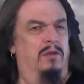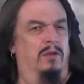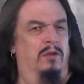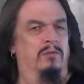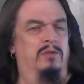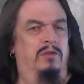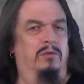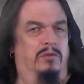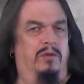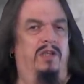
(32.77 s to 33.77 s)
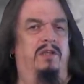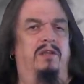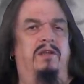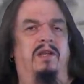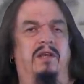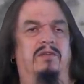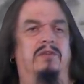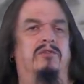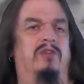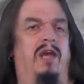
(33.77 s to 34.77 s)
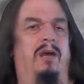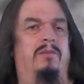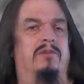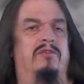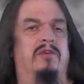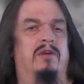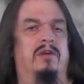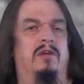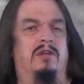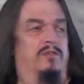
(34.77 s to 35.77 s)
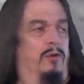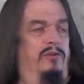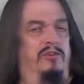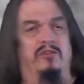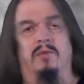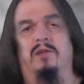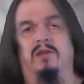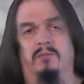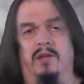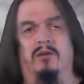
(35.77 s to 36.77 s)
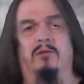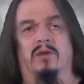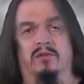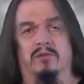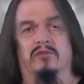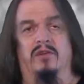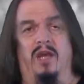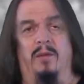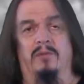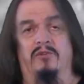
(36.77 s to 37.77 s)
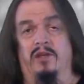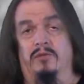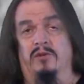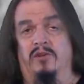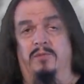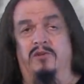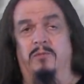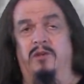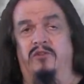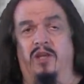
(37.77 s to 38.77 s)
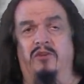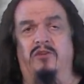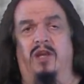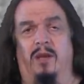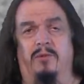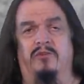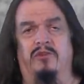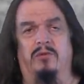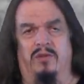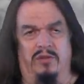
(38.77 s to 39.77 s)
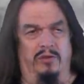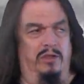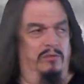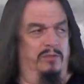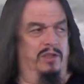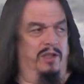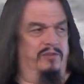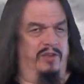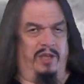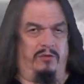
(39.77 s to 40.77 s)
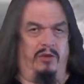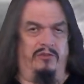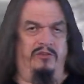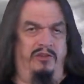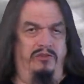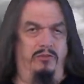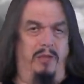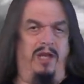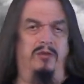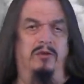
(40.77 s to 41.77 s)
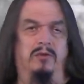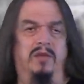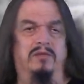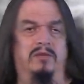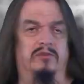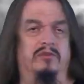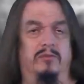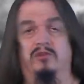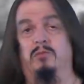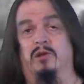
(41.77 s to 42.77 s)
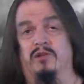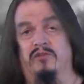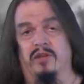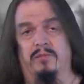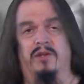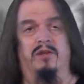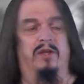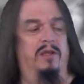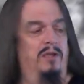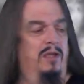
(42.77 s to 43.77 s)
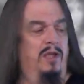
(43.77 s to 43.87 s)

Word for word: No, you agreed that evolution happens. You've always accepted that microevolution happens, and you accept that speciation happens too, even though you don't realize that that crosses into macroevolution, which is part of the same theory.